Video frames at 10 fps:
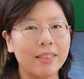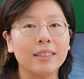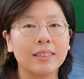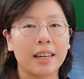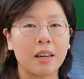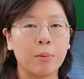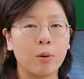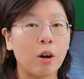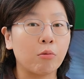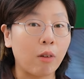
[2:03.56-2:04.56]
This
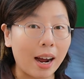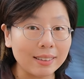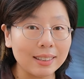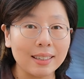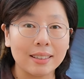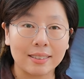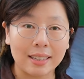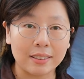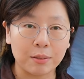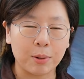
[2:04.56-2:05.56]
cable are widely
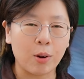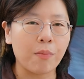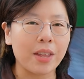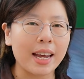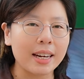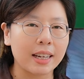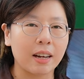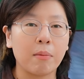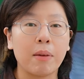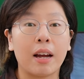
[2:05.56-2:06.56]
accessible and
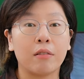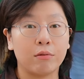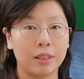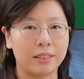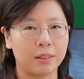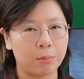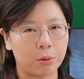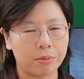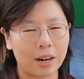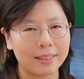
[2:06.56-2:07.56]
come at
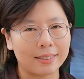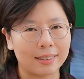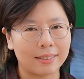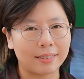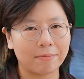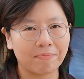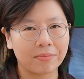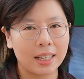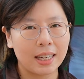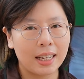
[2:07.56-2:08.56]
reasonable prices.
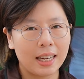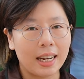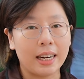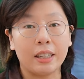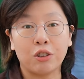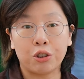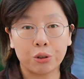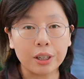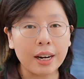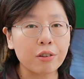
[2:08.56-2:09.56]
And
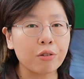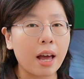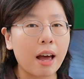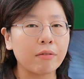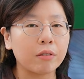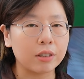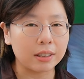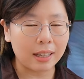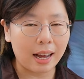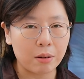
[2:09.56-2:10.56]
ensure that you have a
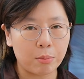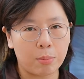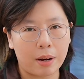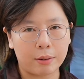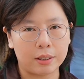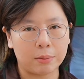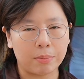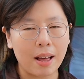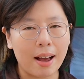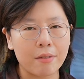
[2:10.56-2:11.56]
reliable power
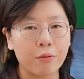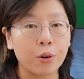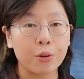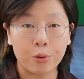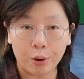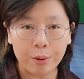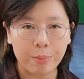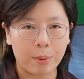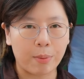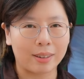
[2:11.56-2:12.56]
supply for your
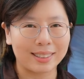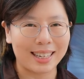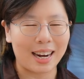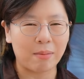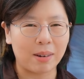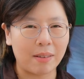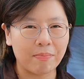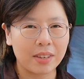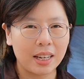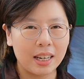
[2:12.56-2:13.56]
Birdbox camera.